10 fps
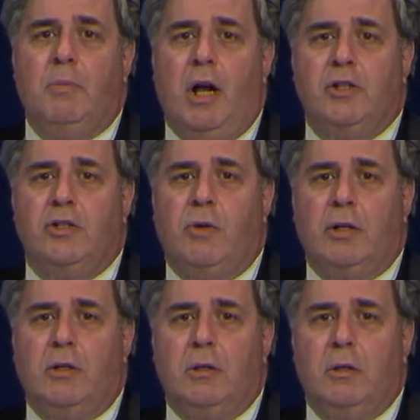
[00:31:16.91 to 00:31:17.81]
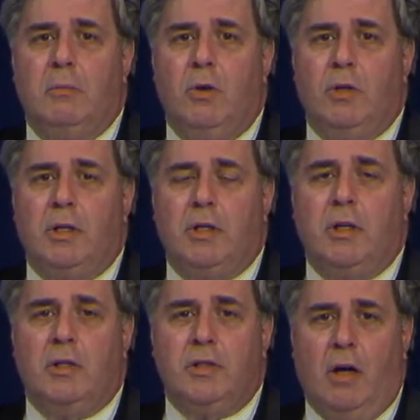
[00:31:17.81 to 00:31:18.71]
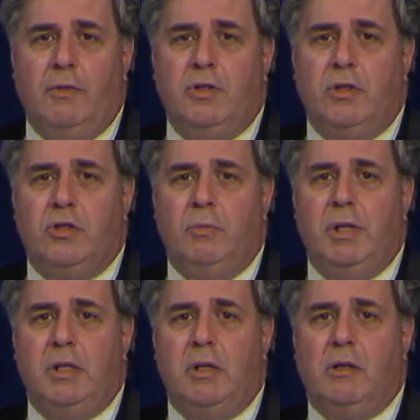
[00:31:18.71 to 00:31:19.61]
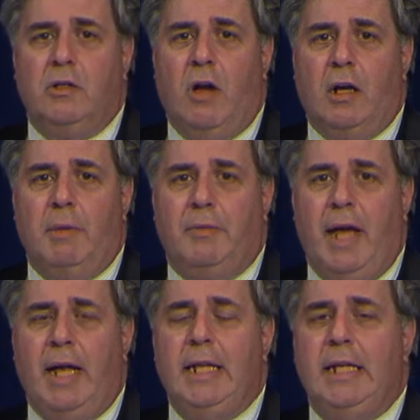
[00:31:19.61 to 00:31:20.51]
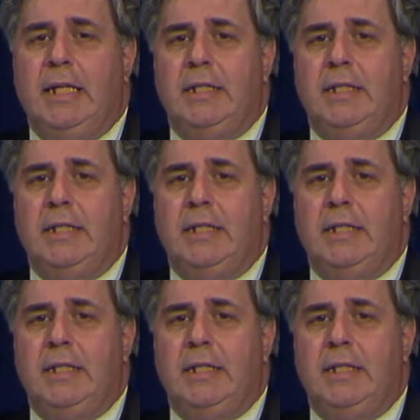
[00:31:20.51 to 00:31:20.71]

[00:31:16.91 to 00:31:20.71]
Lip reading: Project Director Monica Selvage. She'll be in here to talk about that.